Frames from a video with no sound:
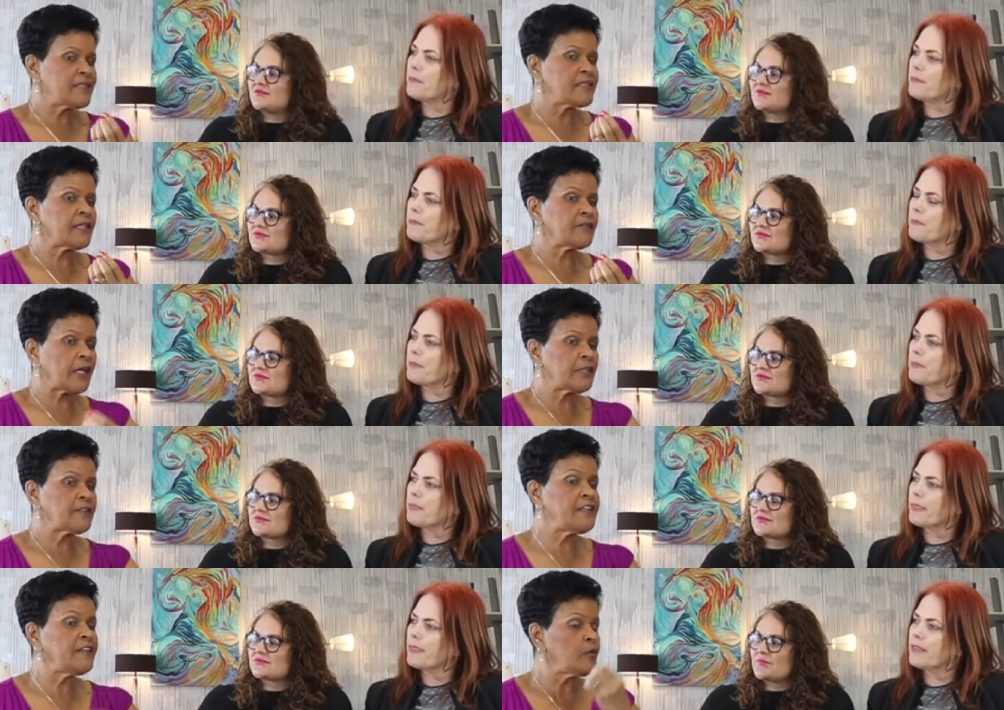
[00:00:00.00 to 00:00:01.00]
Speaker 1: that self
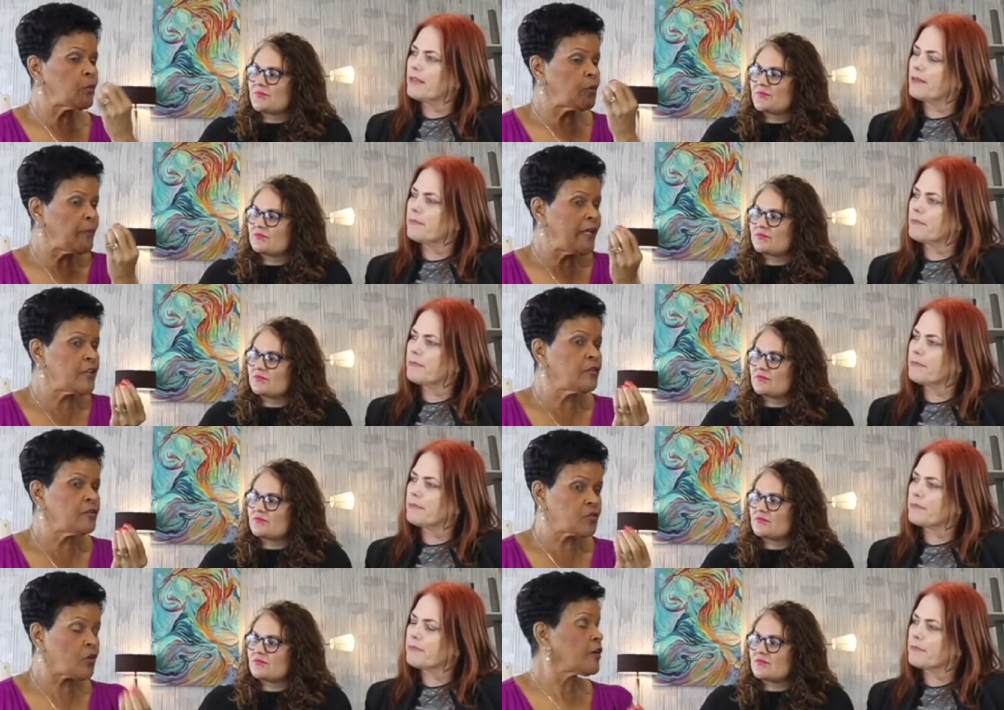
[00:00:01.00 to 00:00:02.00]
confidence. Either it will make you
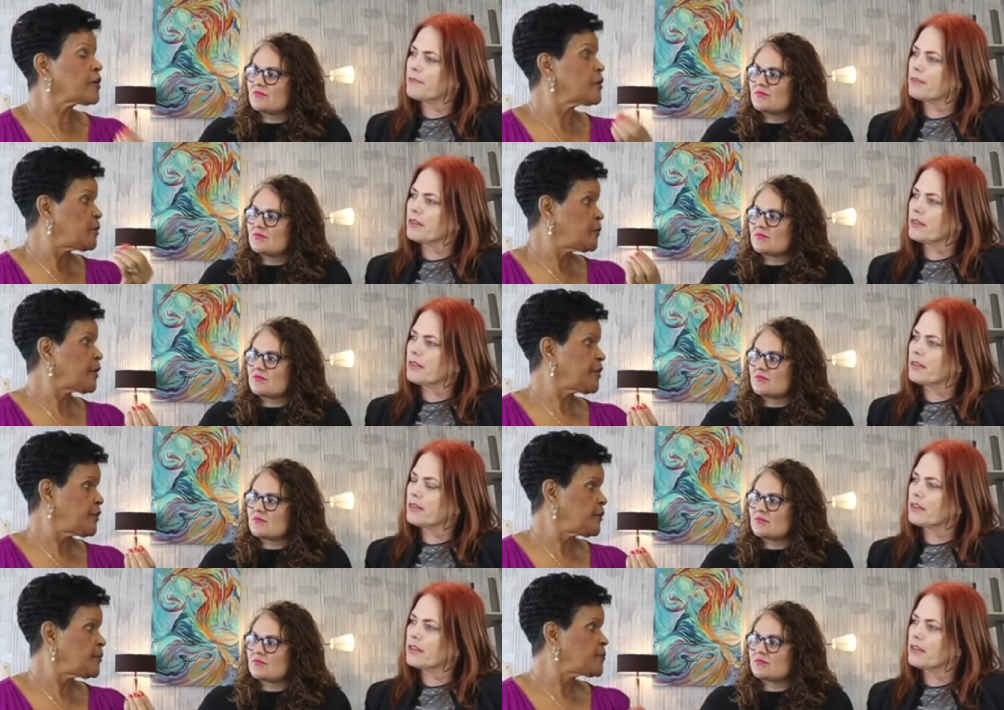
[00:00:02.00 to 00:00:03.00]
stronger, it will break
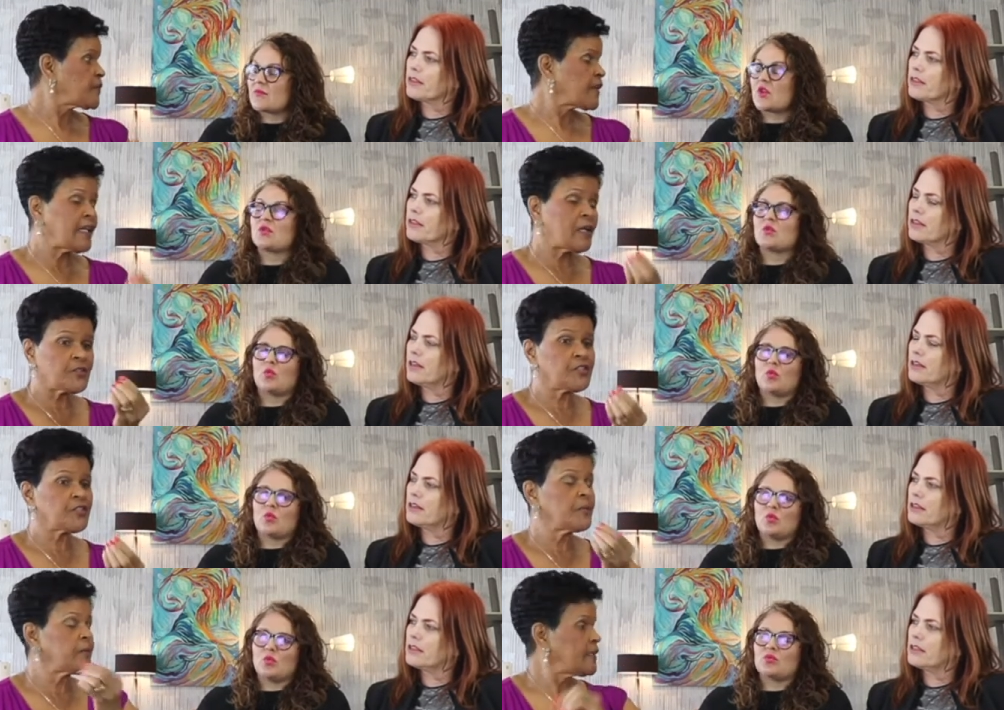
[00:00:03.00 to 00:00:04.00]
you and I was
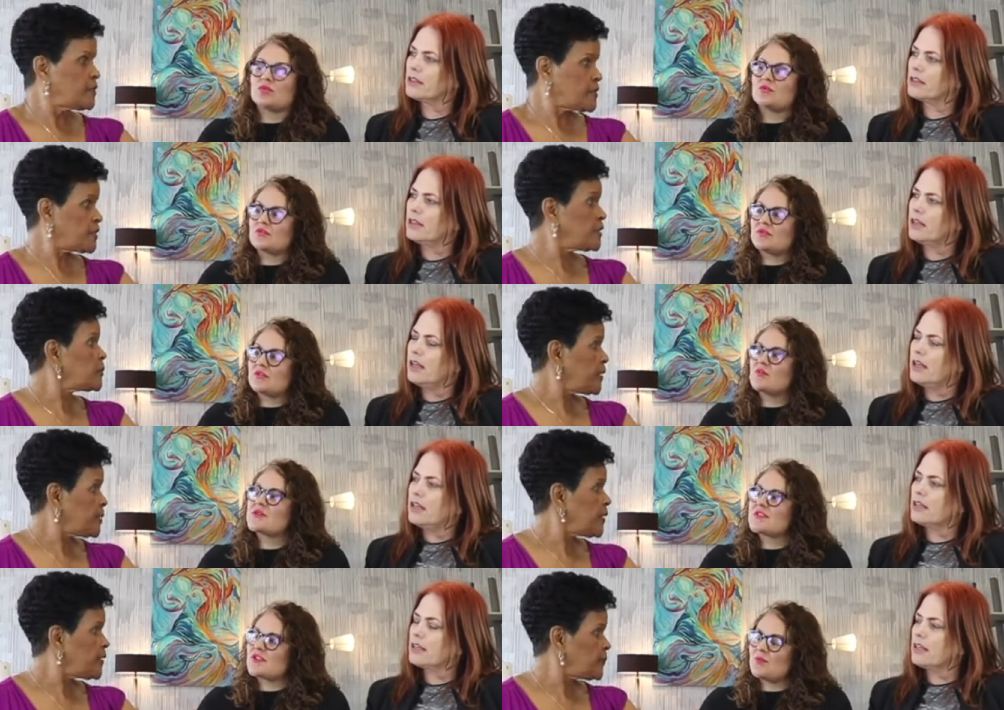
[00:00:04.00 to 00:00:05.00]
determined that it wasn't going to break.
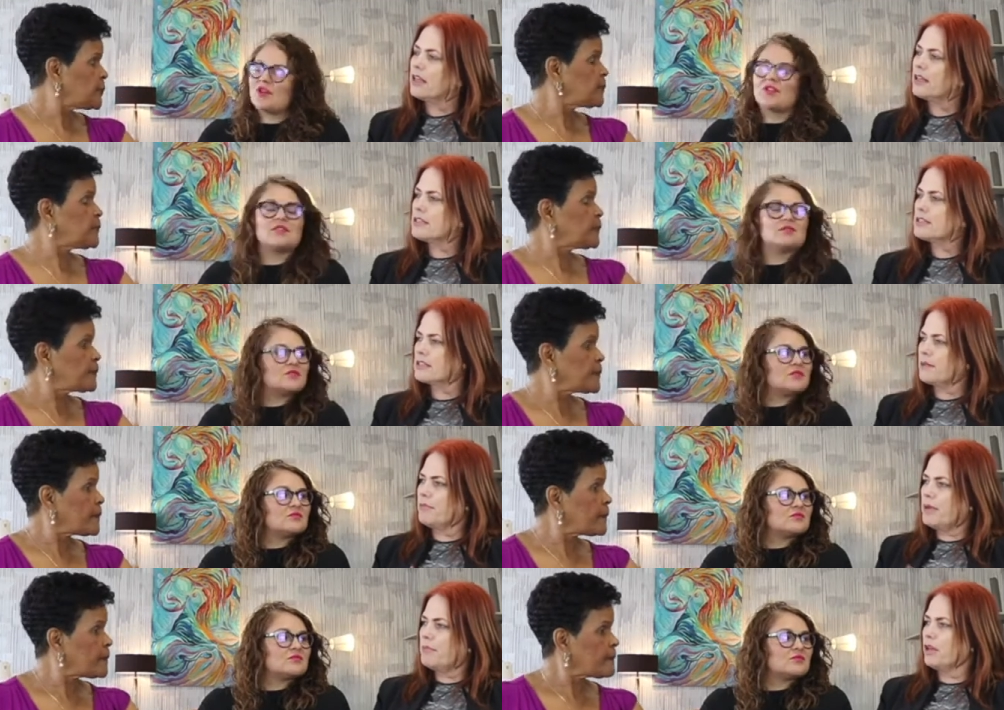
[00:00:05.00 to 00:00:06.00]
Wasn't going to break. Because mm
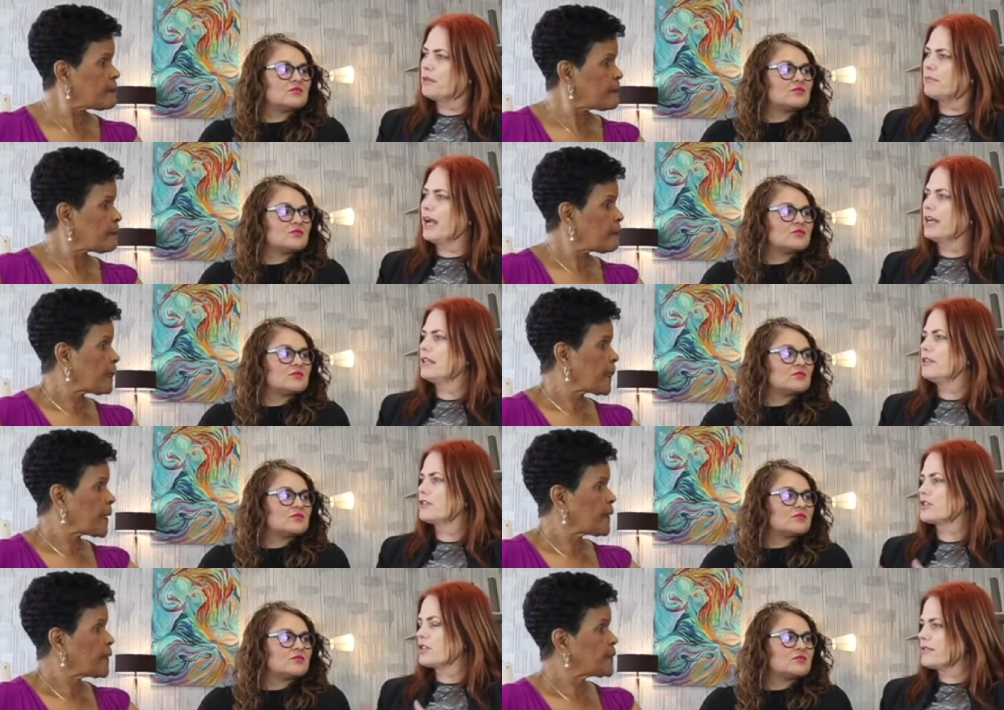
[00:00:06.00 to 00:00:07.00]
Speaker 2: -hmm. people aren't buying
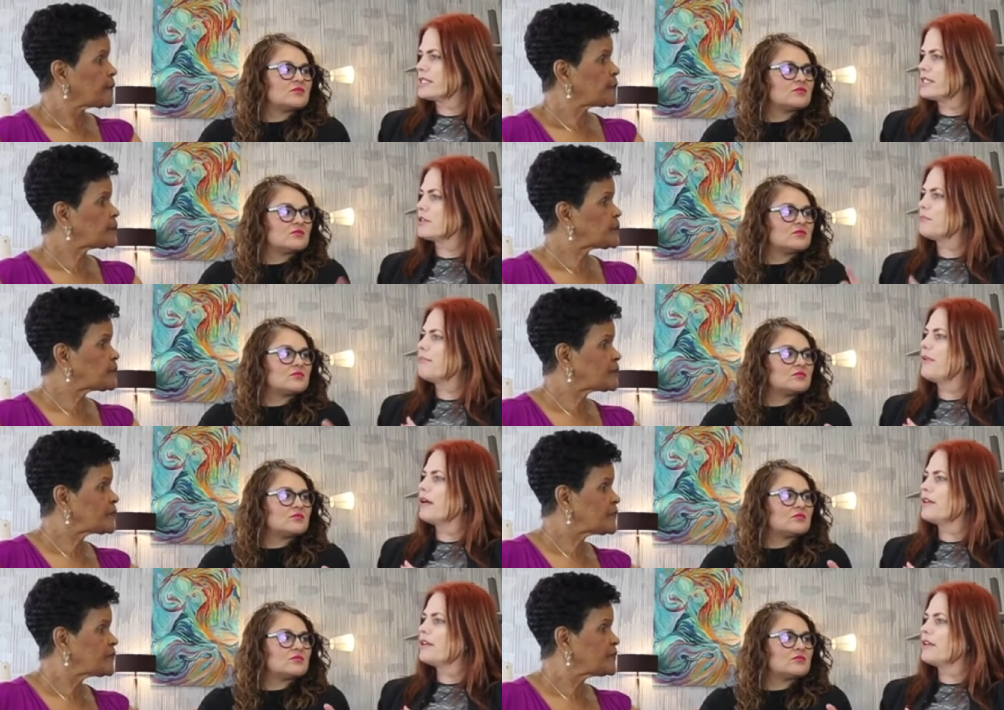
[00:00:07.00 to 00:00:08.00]
your services; they're,
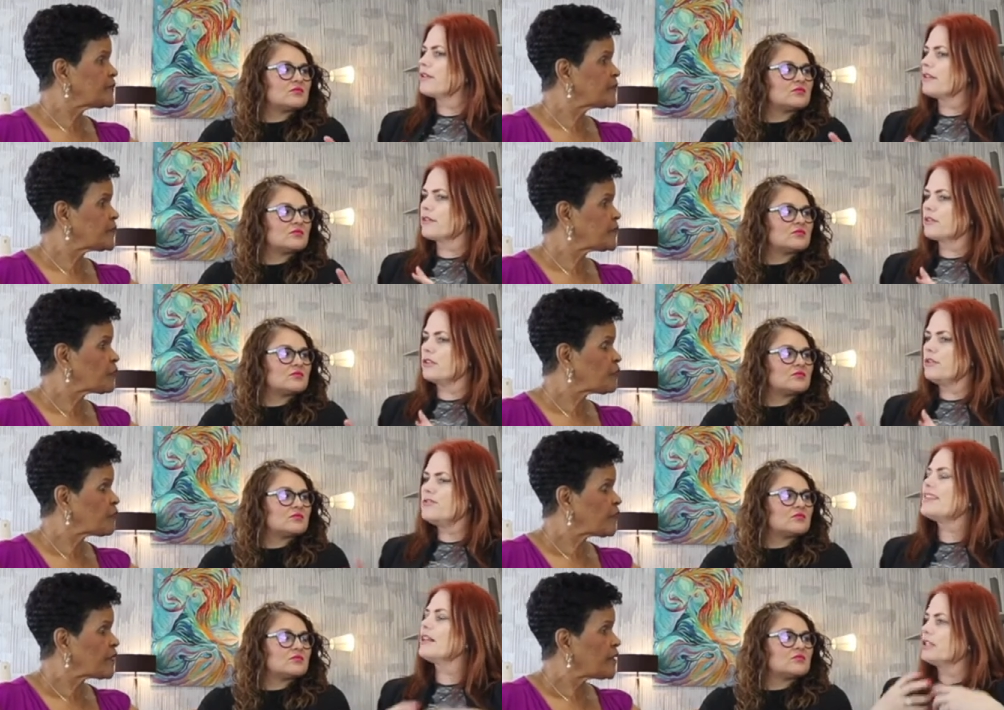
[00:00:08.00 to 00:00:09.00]
they're they're you
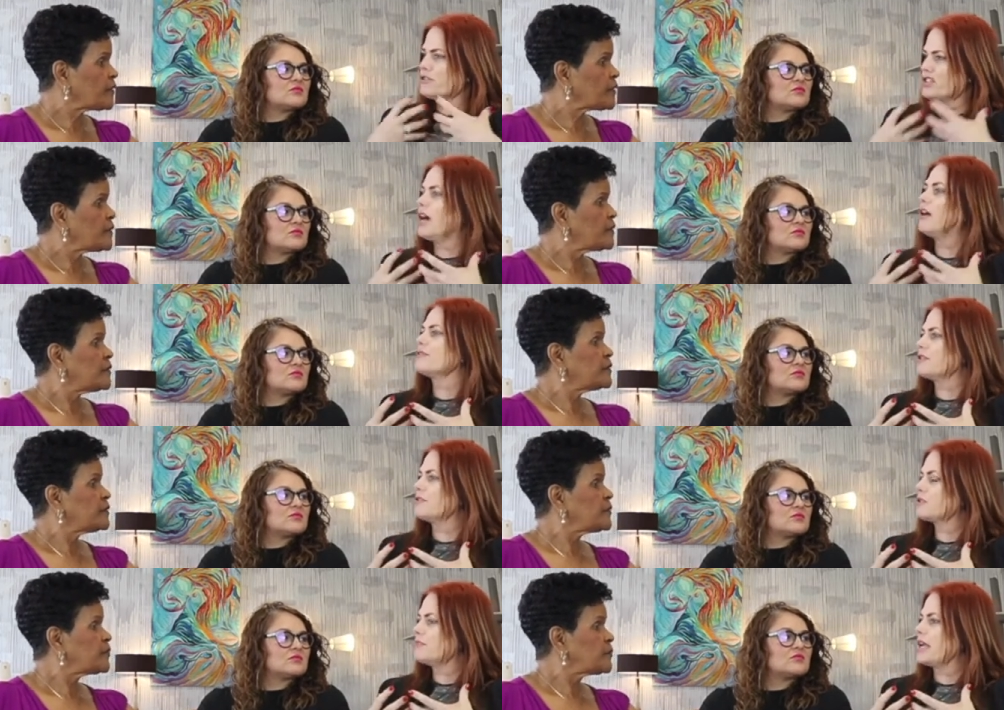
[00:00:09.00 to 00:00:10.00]
selling yourself, so
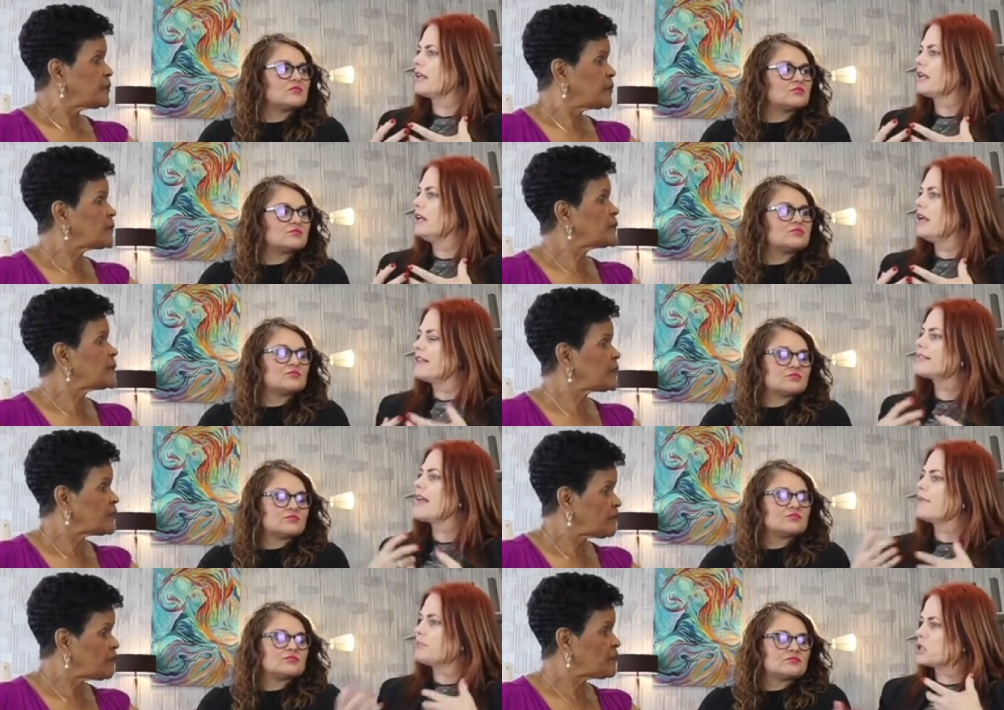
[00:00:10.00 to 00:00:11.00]
to speak. Mm -hmm. It's
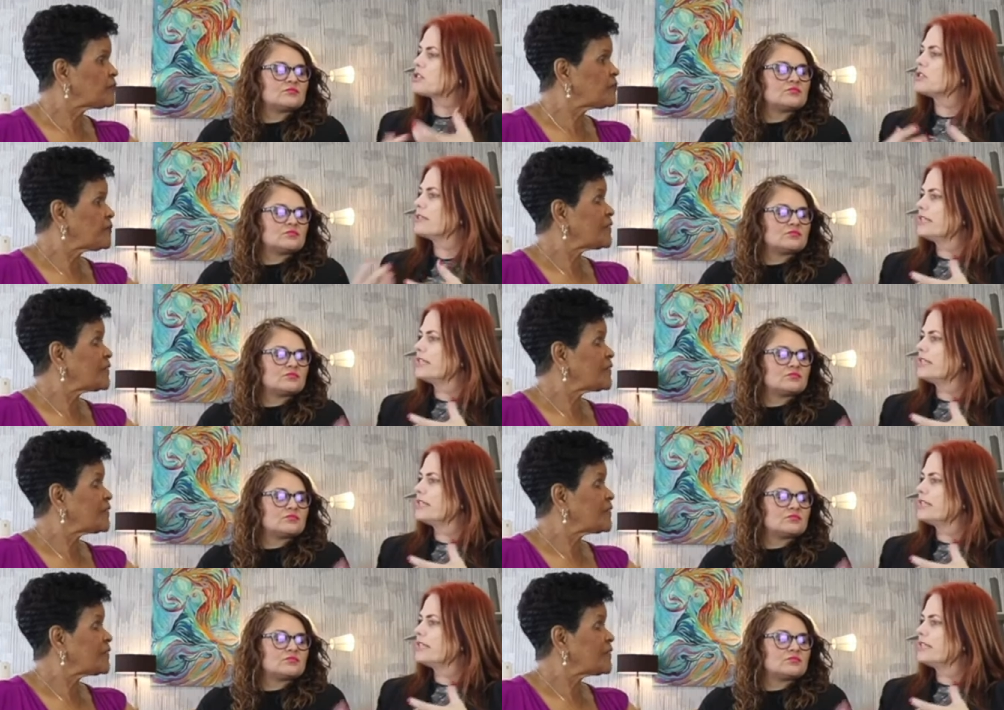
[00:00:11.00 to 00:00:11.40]
that mm-hmm. personal mm -hmm.